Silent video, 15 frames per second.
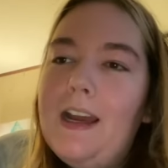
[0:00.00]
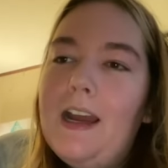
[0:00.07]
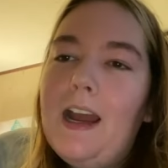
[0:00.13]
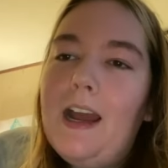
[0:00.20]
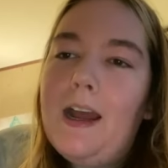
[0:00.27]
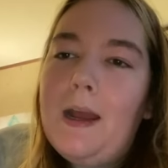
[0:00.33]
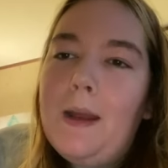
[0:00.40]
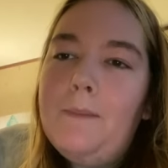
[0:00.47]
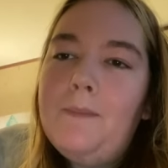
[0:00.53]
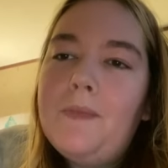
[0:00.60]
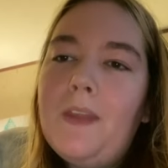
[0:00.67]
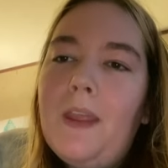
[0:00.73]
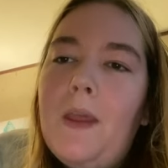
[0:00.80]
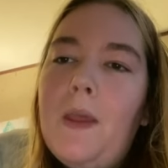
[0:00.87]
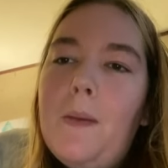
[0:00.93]

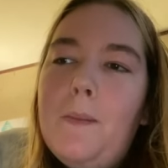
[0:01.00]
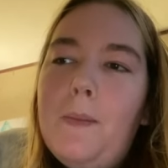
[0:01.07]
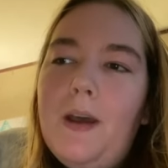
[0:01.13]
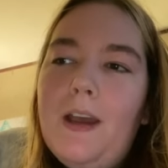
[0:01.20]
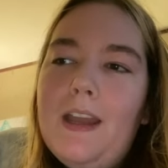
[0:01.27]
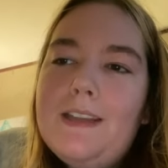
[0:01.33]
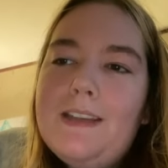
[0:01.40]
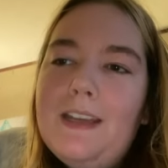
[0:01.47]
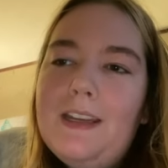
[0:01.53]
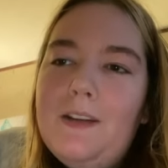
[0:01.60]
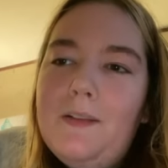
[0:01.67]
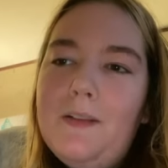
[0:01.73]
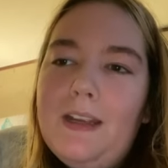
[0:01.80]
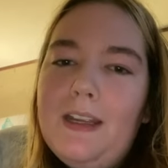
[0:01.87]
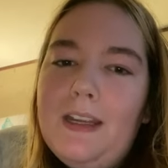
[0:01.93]
But
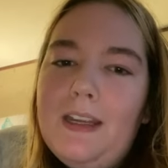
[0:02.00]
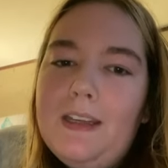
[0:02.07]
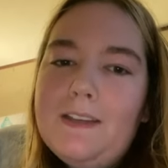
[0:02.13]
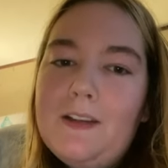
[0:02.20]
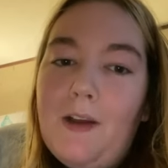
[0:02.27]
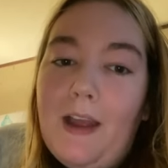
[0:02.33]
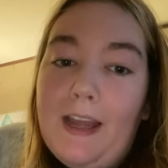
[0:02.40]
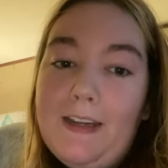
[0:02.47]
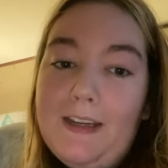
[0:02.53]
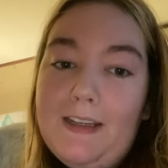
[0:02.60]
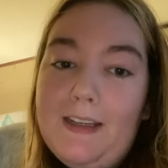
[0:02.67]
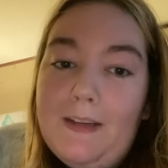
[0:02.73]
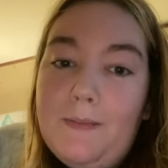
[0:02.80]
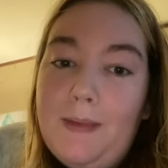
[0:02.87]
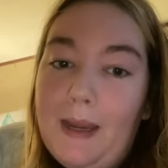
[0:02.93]
anyway, so I
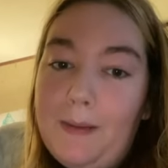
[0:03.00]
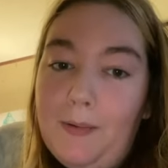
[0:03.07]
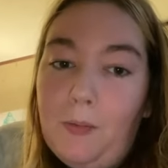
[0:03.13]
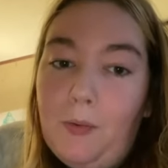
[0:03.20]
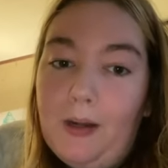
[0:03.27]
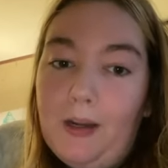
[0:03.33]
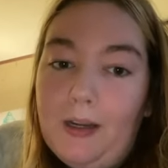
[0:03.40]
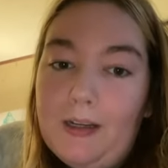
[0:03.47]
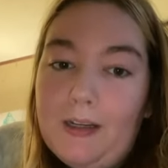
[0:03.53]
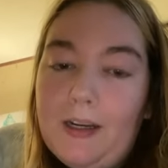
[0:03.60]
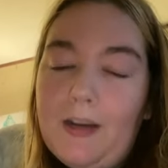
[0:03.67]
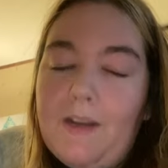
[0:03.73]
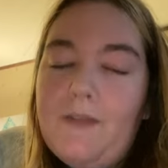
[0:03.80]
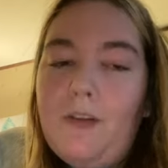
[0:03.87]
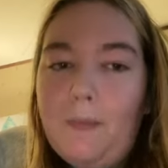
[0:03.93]
needed paperwork
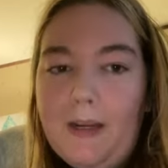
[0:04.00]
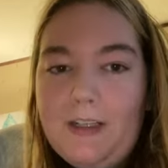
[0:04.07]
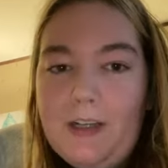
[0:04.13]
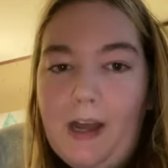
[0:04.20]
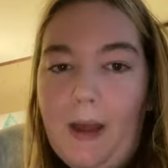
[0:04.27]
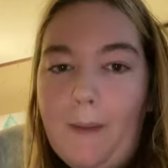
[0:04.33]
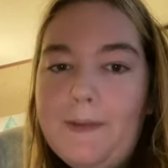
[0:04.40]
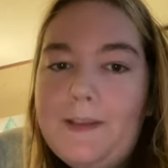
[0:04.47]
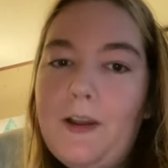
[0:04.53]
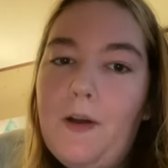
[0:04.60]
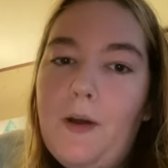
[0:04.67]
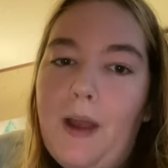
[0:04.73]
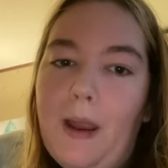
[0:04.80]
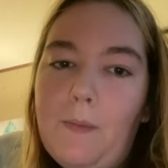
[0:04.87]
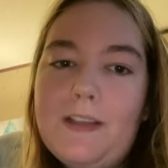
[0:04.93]
for my job,
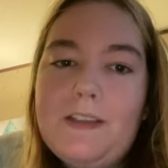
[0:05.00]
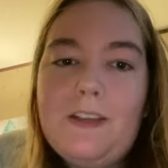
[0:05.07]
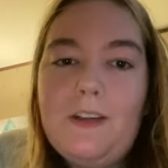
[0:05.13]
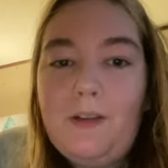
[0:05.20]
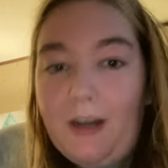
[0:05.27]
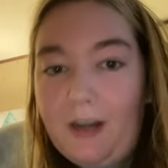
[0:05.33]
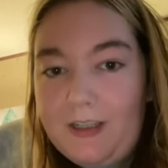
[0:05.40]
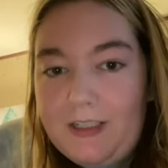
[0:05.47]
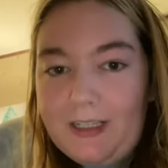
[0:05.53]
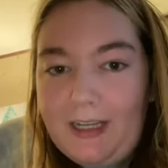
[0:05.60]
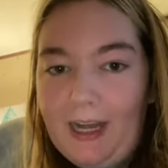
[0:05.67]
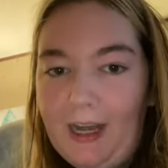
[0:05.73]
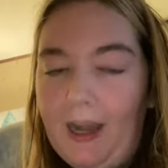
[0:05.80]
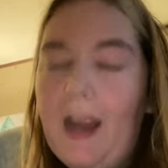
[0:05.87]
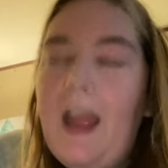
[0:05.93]
so I went to urgent
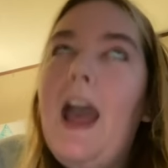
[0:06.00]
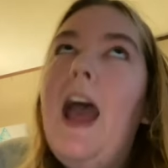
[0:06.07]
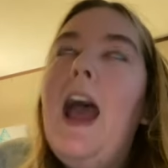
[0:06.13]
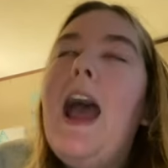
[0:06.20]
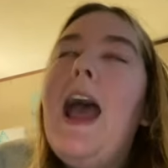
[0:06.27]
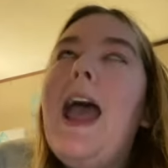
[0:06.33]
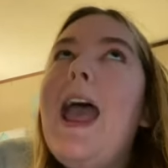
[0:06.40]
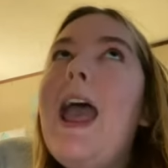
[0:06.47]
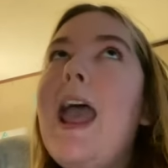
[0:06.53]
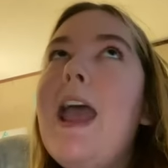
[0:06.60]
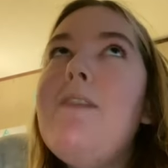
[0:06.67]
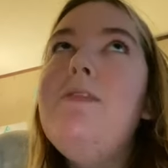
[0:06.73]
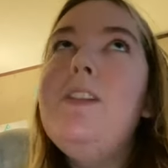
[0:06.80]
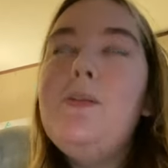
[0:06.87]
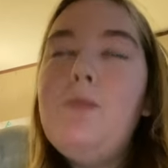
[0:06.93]
care.
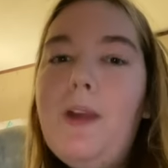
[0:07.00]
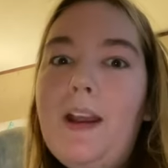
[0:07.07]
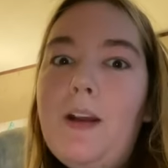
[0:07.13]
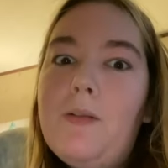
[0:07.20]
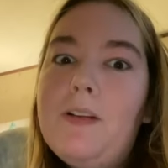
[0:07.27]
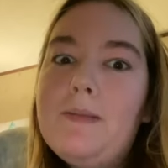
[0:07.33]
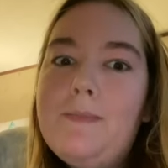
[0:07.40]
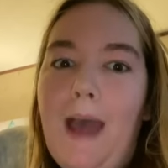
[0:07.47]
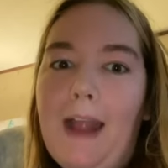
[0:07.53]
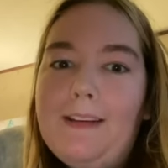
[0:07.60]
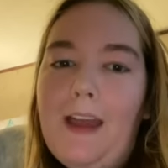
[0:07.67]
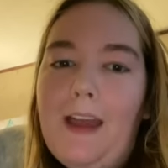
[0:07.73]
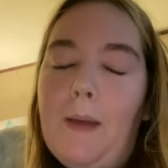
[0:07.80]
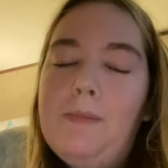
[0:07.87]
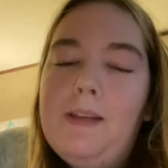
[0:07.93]
Everywhere was
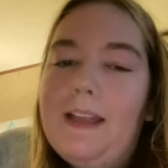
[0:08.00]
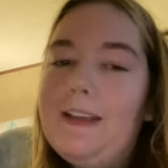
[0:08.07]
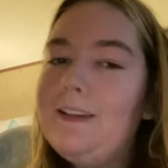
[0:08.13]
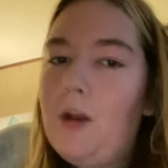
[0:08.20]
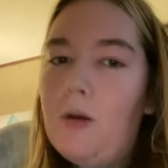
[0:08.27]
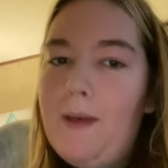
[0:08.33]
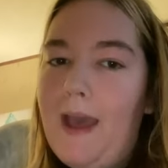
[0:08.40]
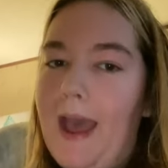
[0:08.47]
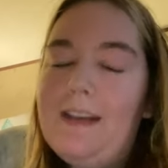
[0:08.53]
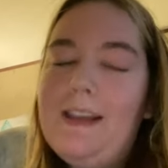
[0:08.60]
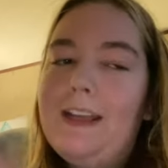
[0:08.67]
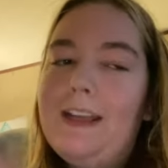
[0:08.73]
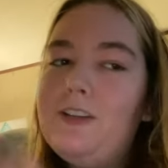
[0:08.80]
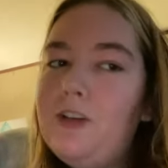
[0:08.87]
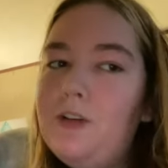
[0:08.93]
backed up, like, so bad,
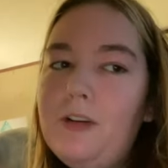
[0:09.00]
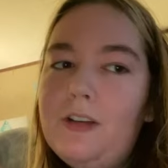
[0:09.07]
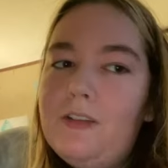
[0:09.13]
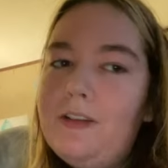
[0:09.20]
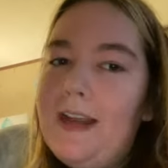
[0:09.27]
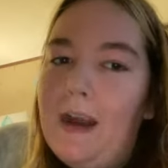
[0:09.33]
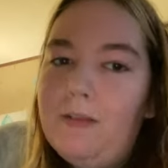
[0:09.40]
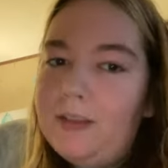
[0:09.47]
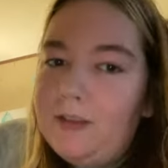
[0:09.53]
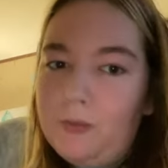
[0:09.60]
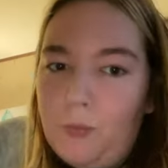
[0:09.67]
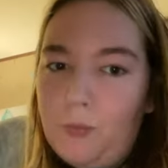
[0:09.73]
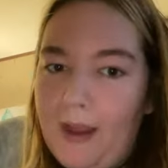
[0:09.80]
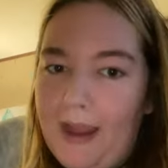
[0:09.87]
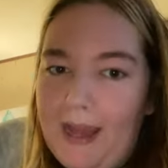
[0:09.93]
like 2 to 3 hours
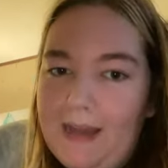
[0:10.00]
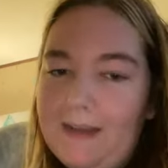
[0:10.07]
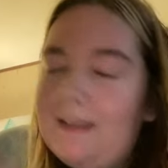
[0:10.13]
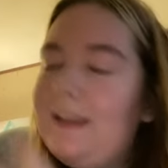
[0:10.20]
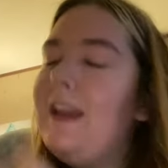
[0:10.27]
wait.